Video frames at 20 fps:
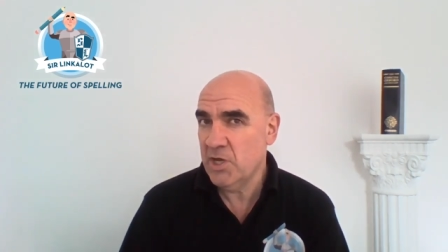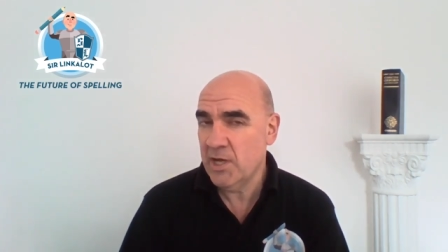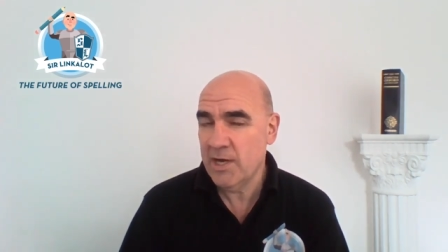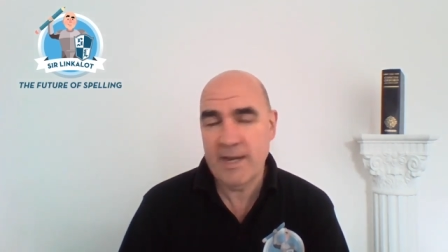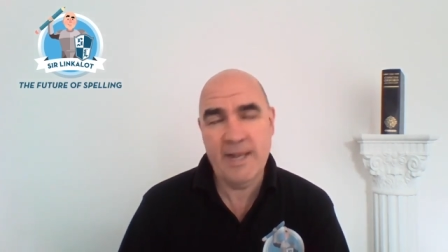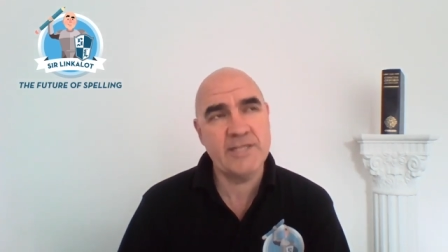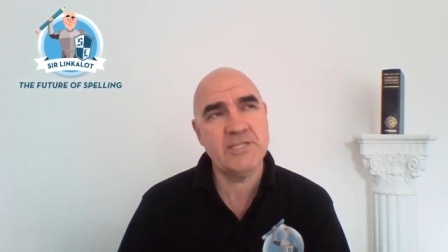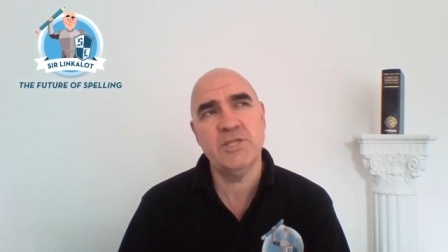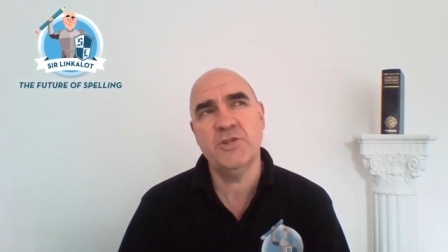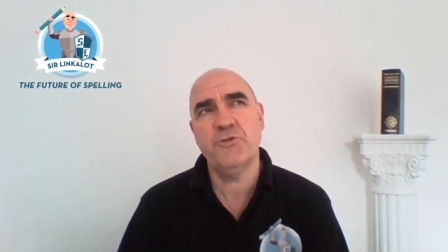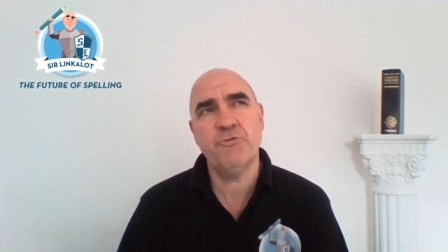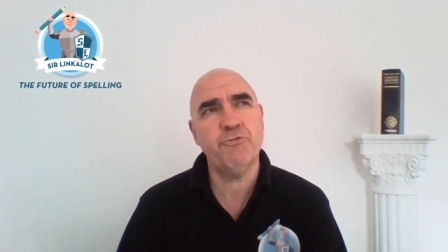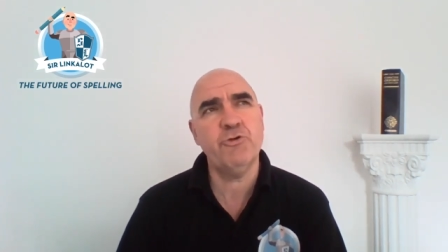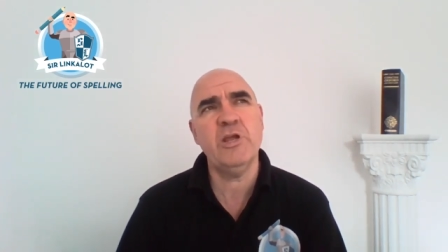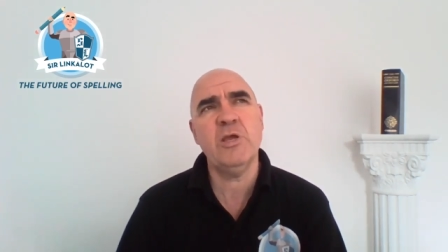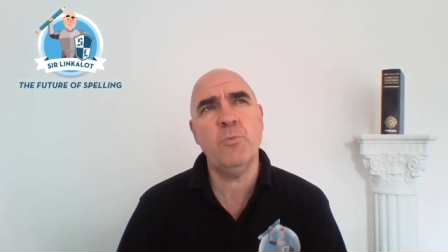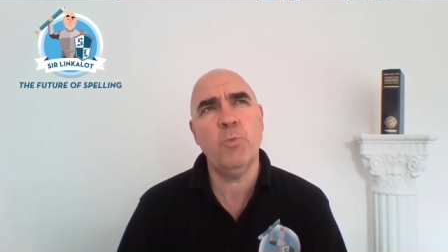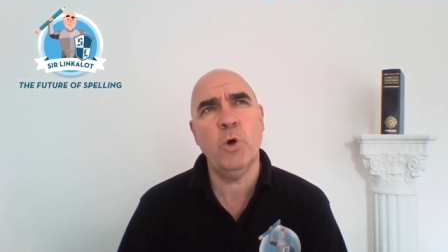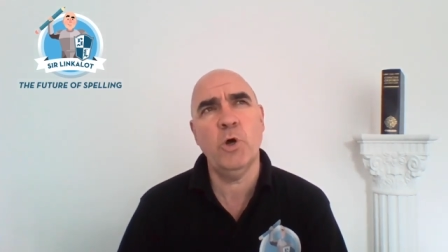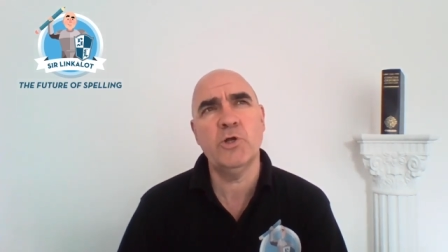Lesson
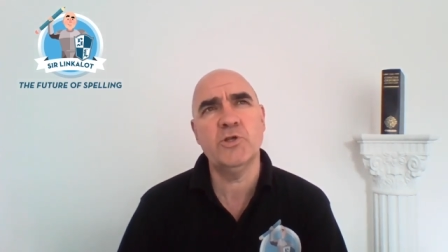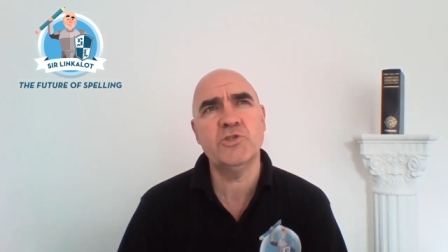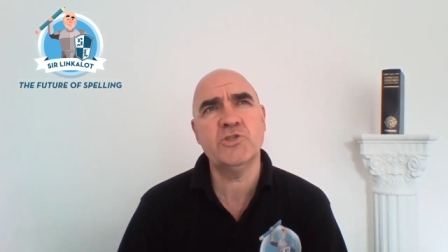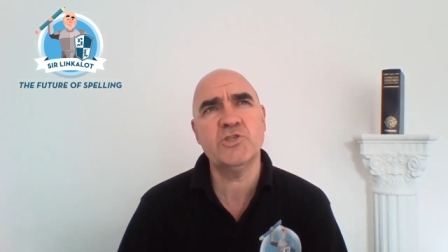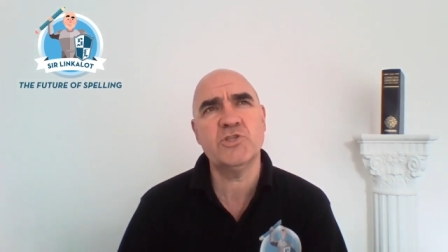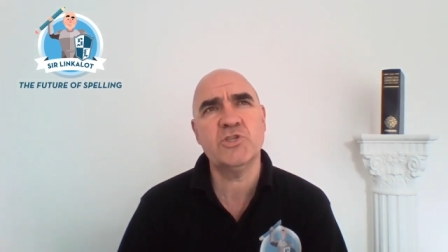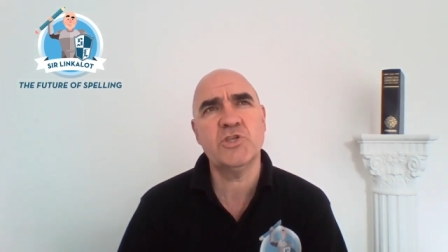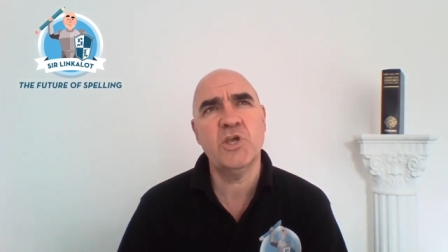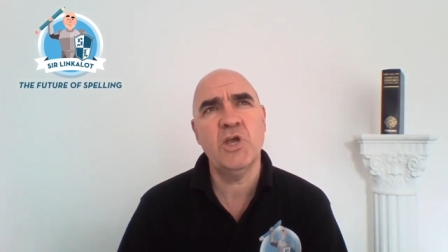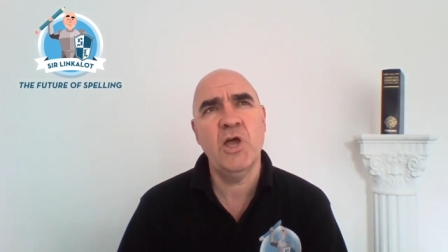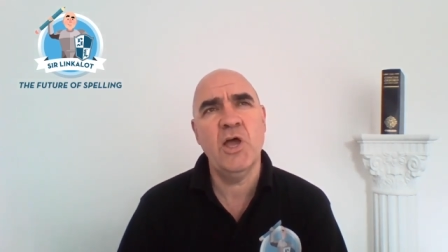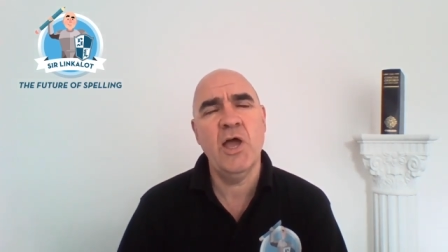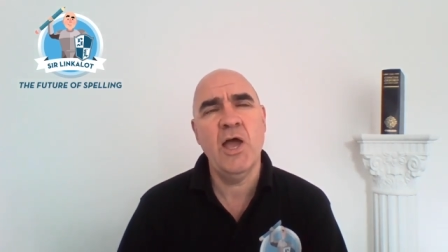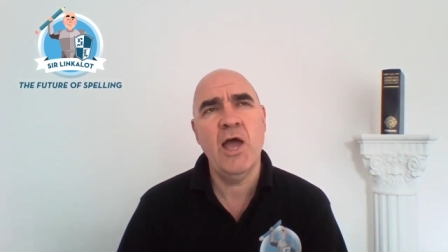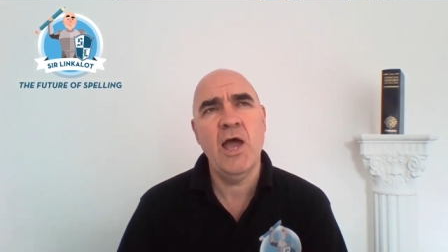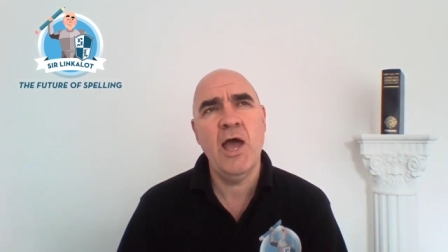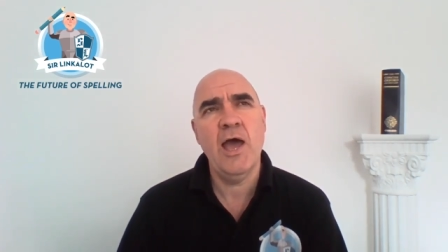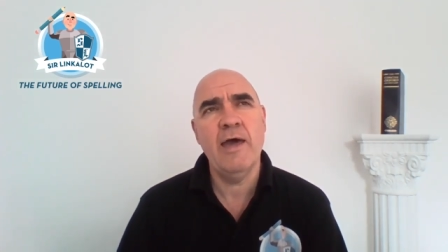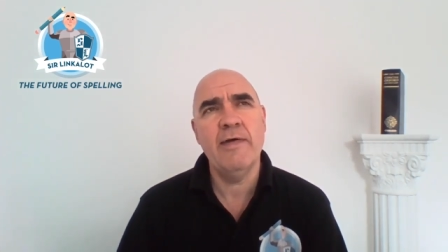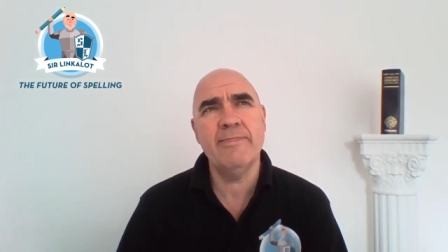three was
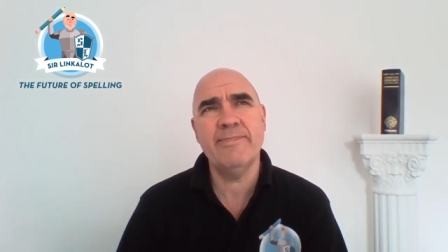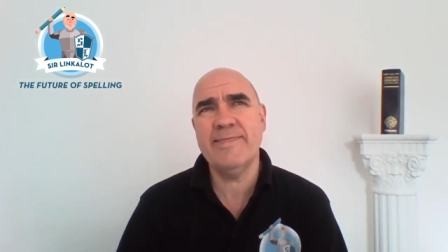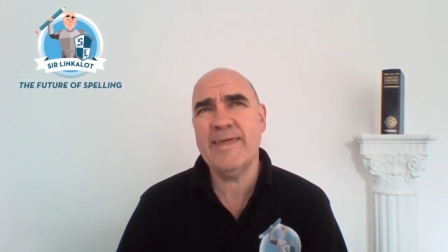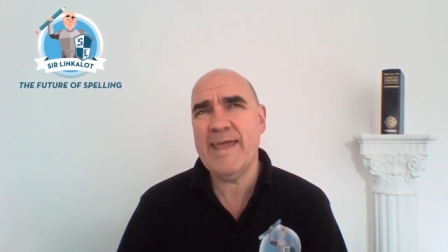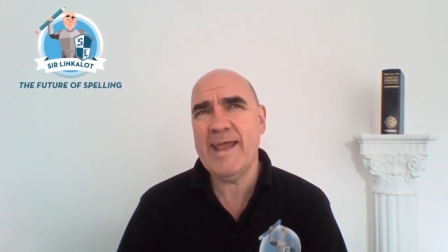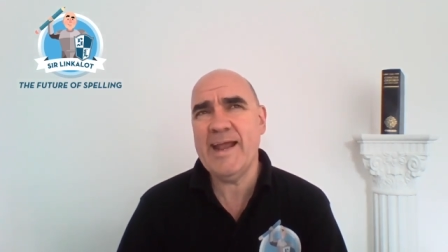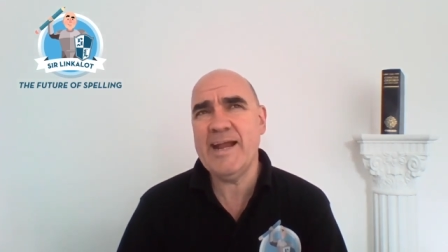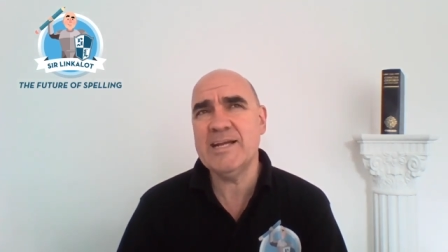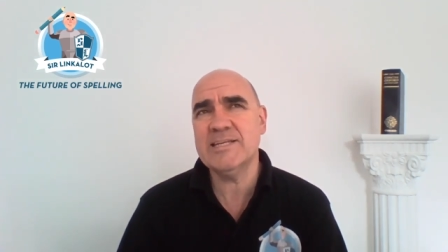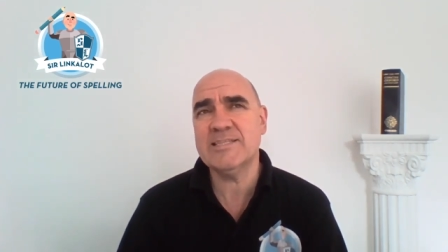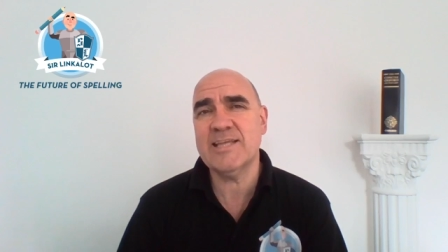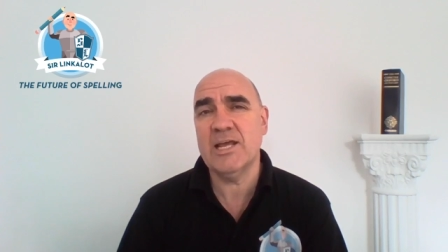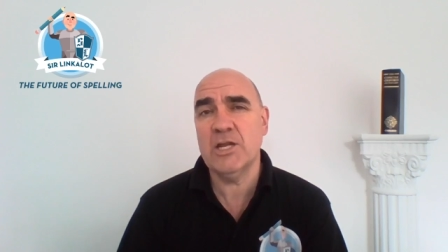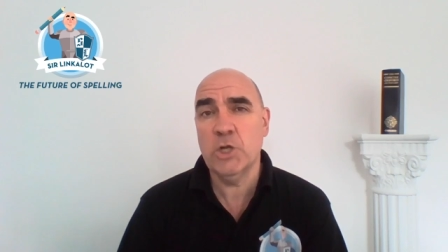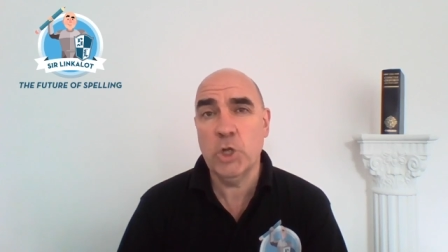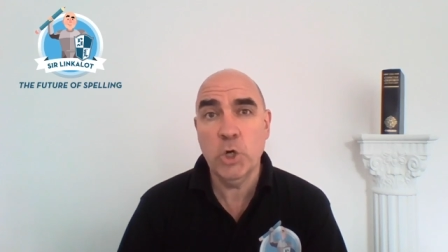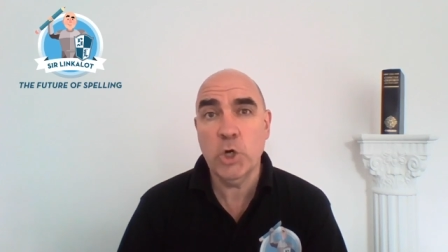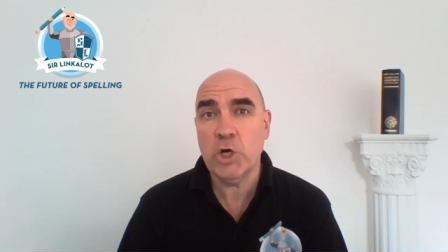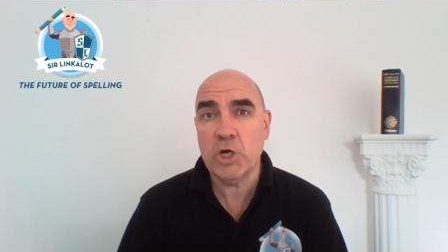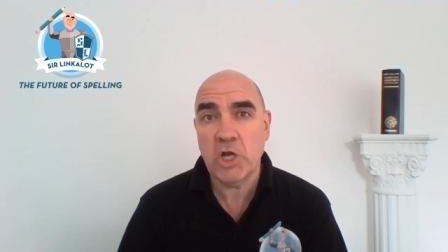things that
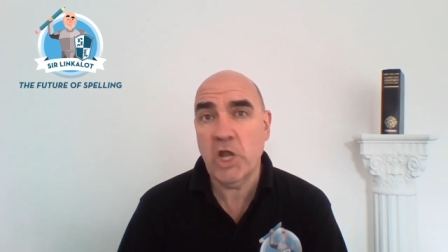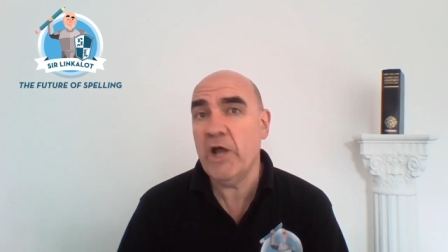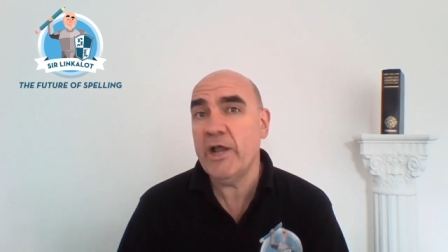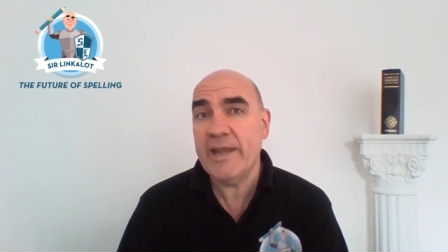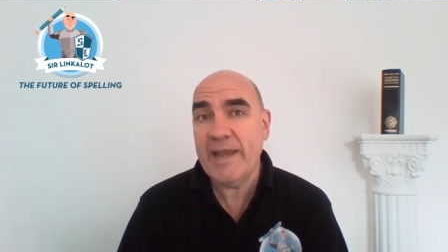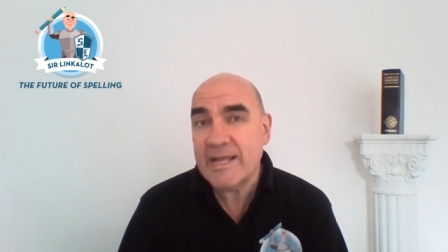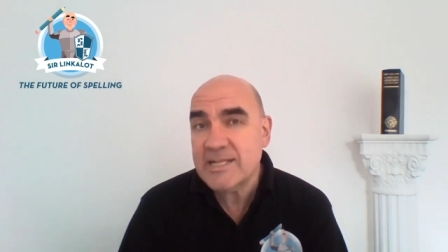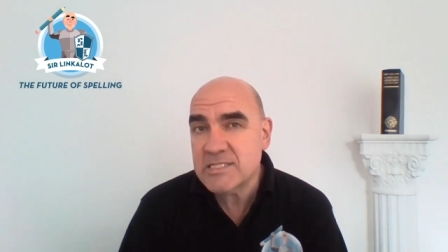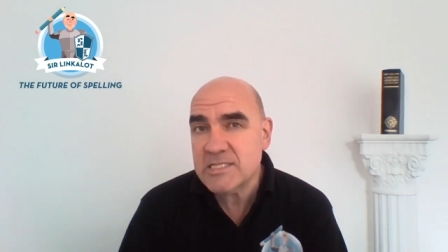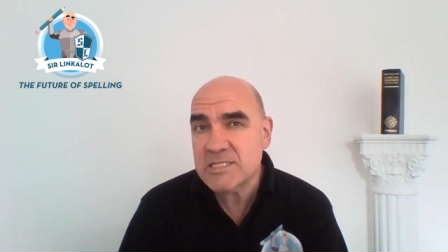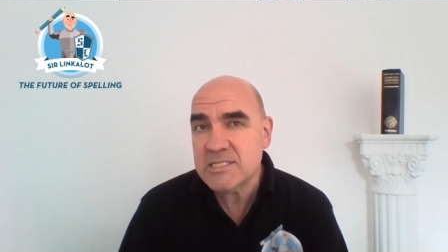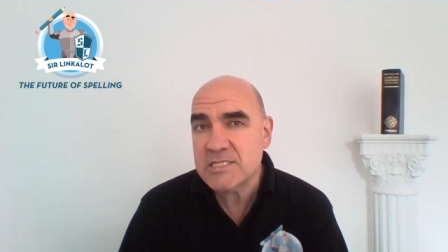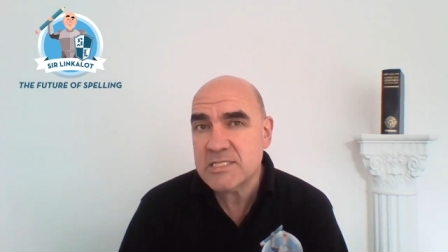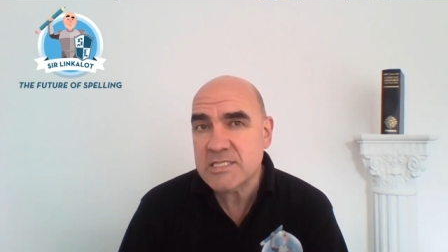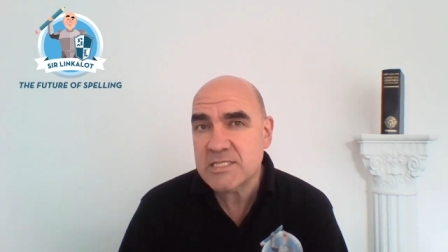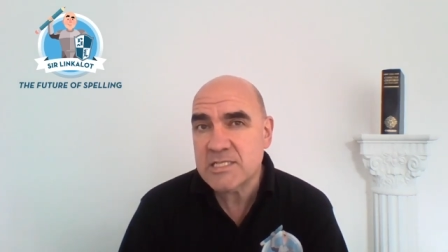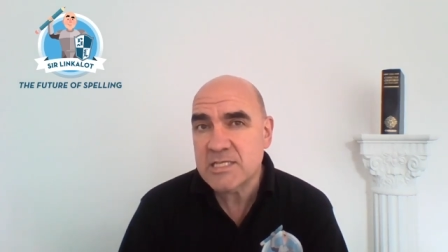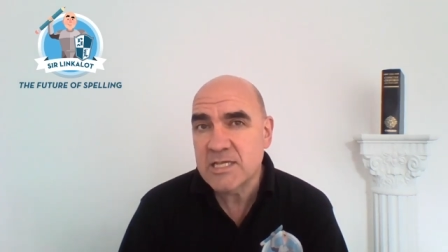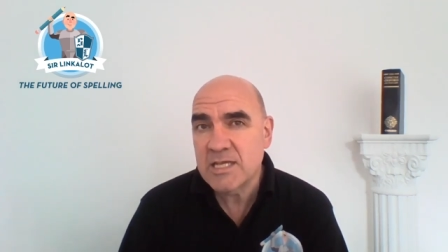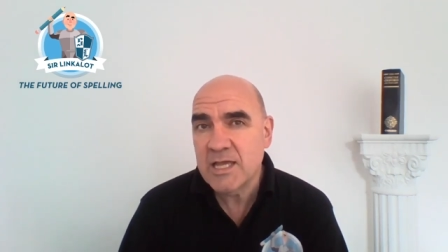look like
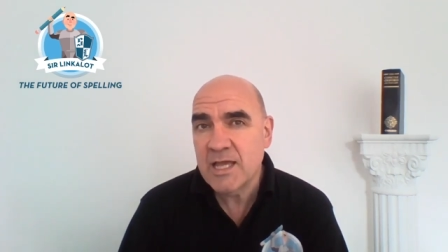letters.